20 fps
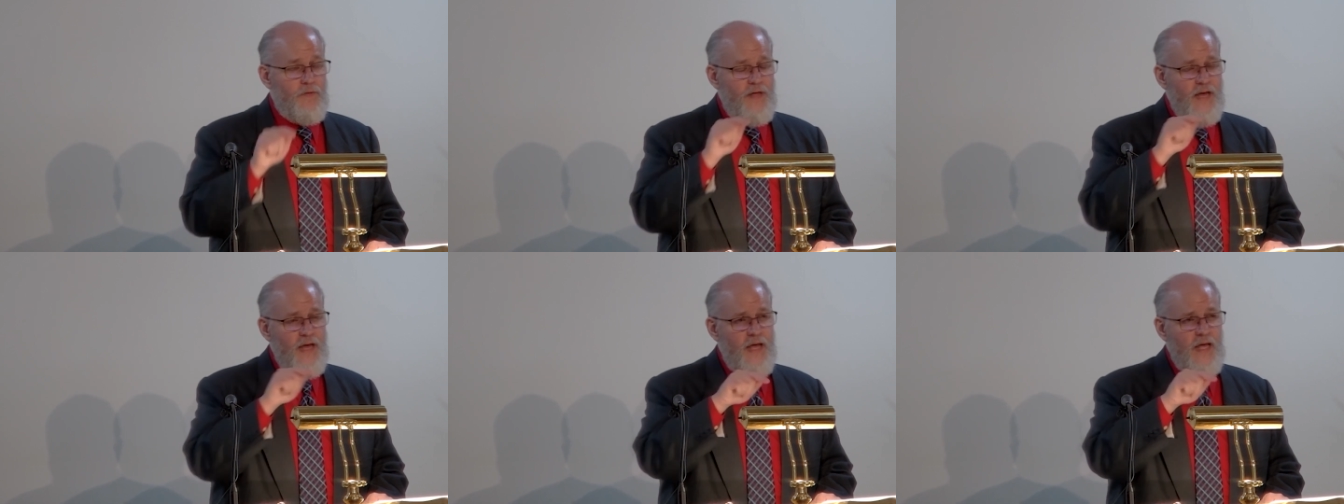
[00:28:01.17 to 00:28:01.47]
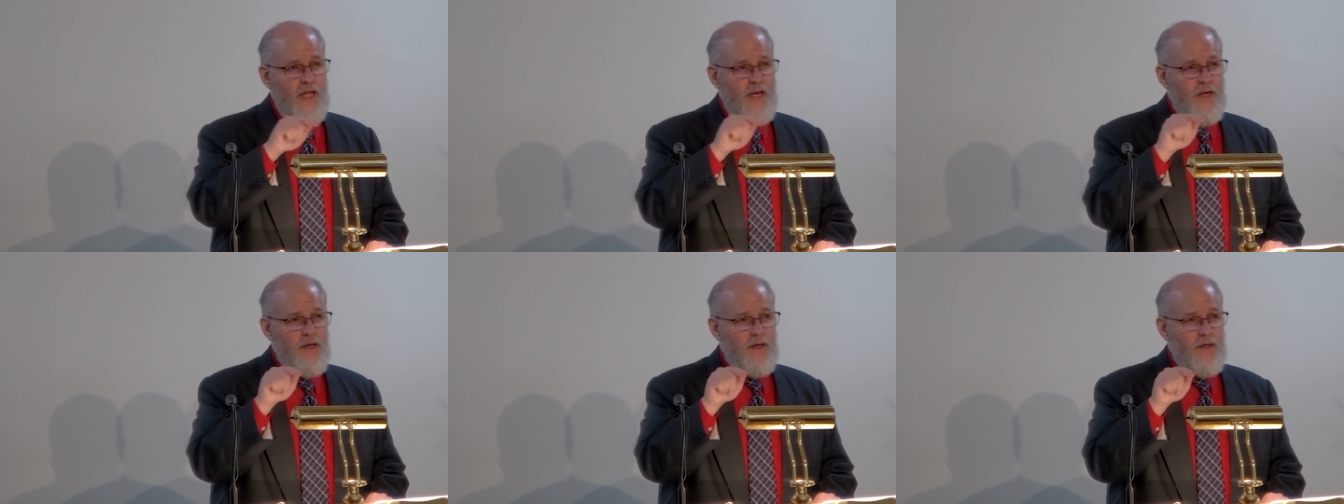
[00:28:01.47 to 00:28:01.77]

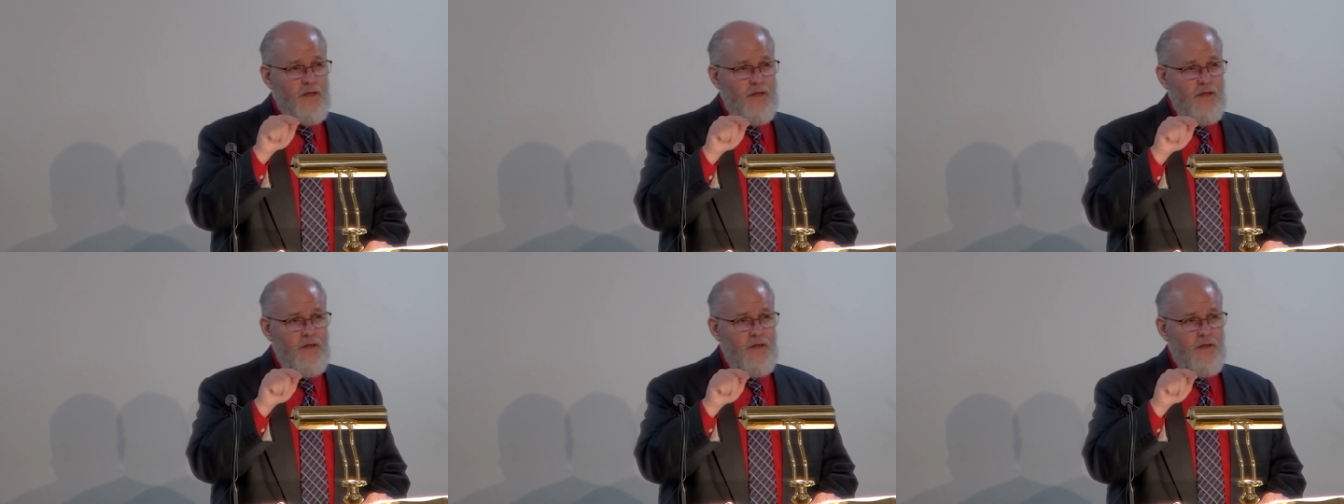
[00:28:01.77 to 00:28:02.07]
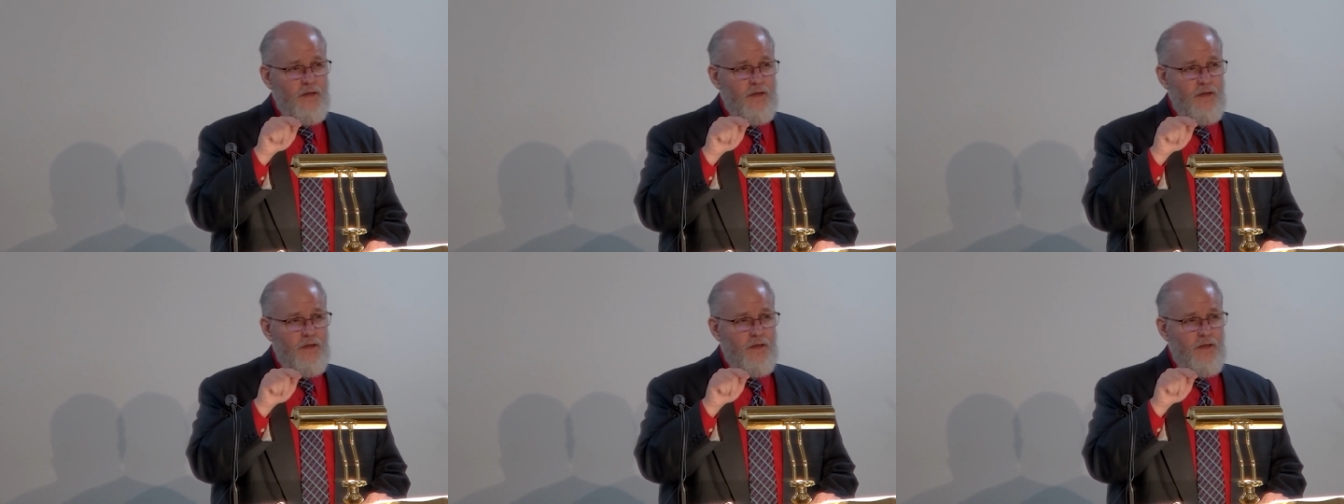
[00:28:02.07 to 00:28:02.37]
then
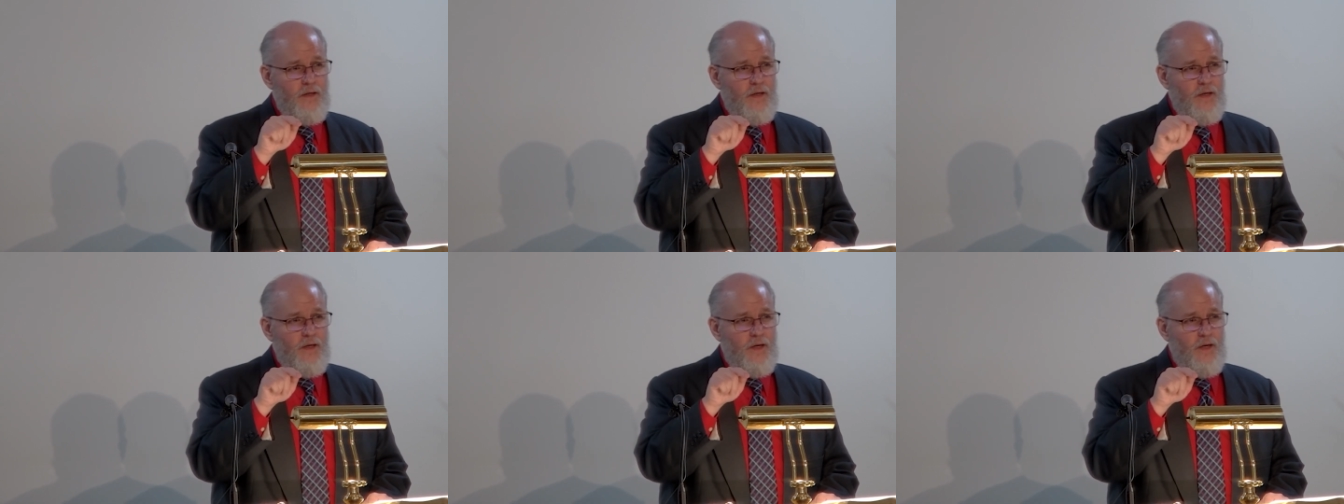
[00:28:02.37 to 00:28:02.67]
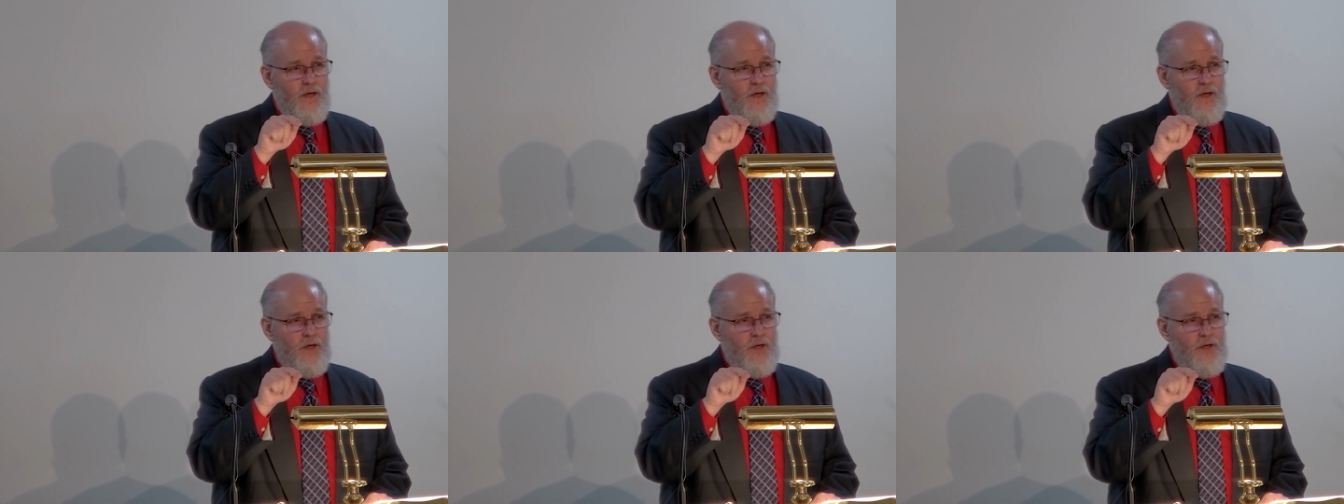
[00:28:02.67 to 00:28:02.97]

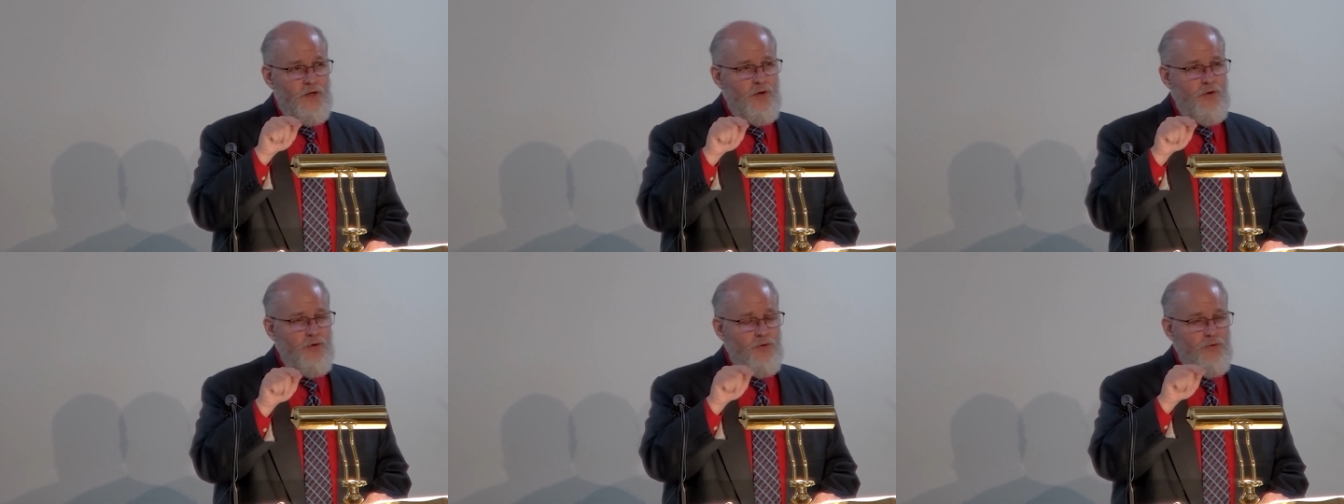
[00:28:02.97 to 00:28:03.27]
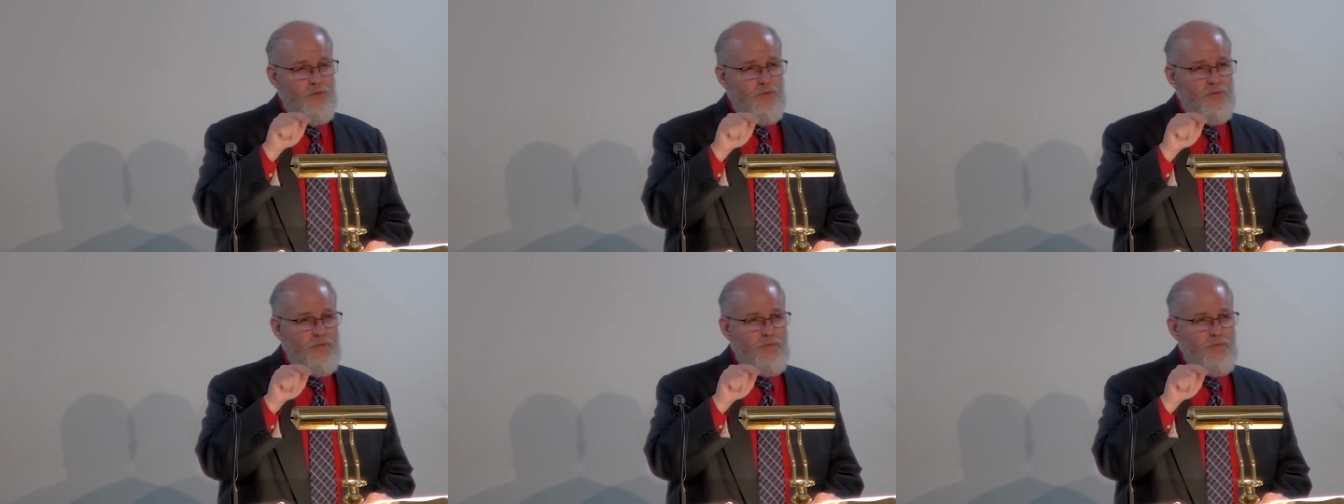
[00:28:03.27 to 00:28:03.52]
you